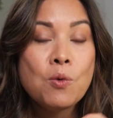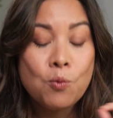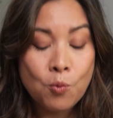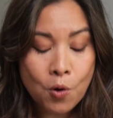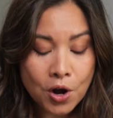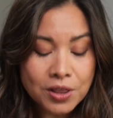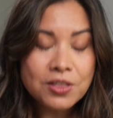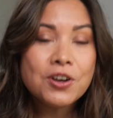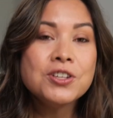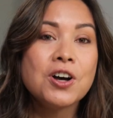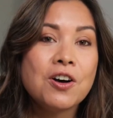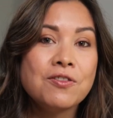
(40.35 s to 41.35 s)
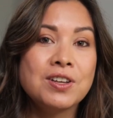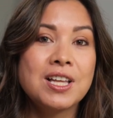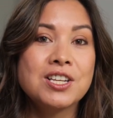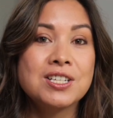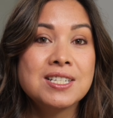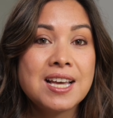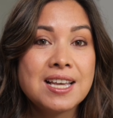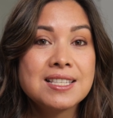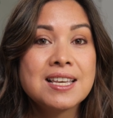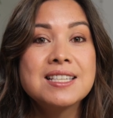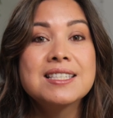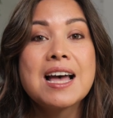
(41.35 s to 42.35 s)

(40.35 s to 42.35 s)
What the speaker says: What those ovulation test kits